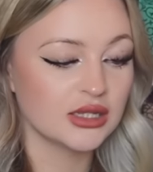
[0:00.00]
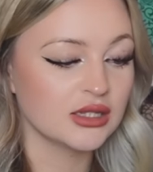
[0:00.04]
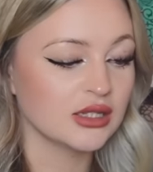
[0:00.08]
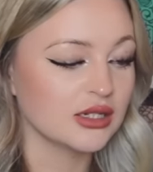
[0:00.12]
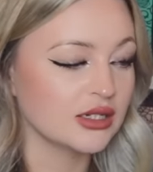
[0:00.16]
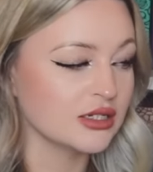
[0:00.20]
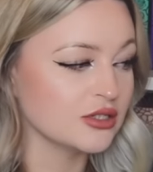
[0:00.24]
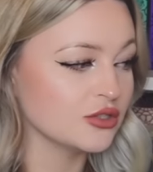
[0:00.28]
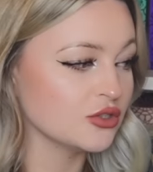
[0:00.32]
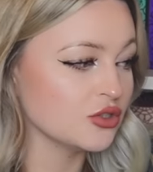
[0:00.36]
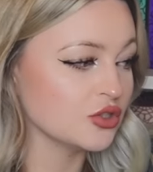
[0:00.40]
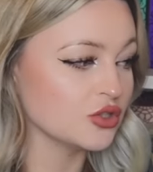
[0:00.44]
that
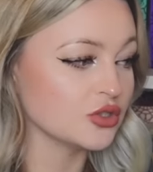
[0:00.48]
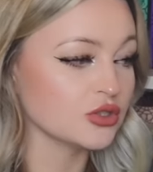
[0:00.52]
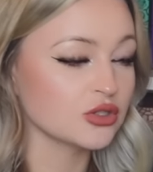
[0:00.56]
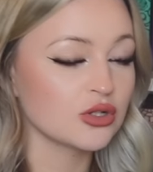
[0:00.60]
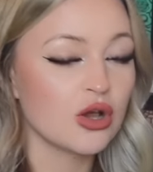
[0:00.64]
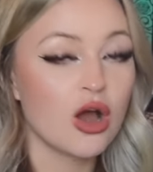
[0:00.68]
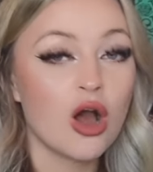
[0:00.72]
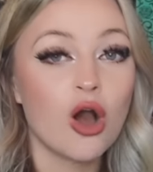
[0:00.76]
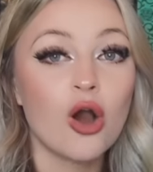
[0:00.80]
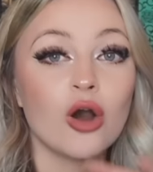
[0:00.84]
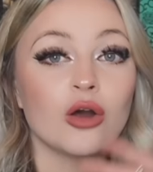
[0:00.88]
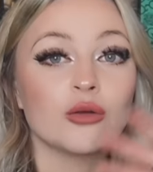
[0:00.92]
is just
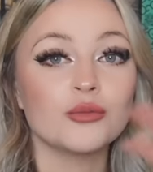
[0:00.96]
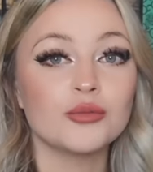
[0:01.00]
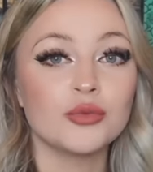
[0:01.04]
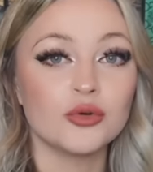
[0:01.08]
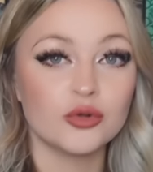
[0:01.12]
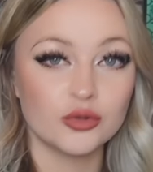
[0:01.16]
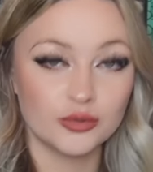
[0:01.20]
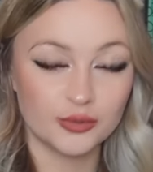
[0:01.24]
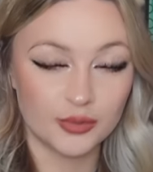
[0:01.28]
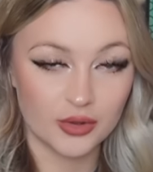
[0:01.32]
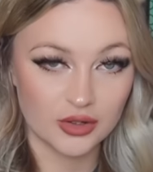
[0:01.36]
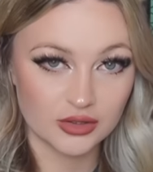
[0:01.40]

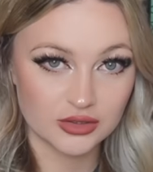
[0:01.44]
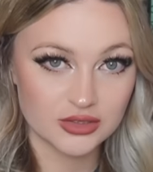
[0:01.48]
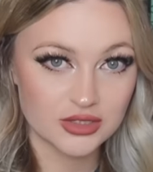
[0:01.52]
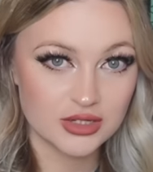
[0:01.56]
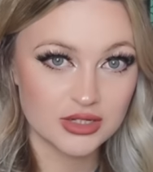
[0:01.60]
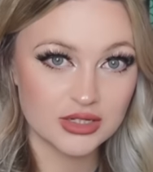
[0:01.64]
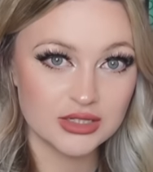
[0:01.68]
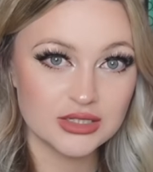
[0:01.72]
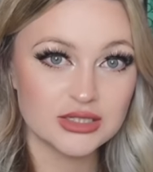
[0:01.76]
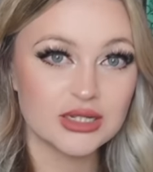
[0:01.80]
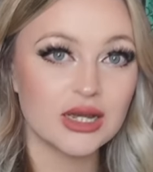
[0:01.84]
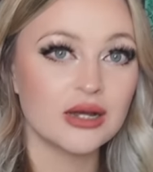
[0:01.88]
cardboard boxes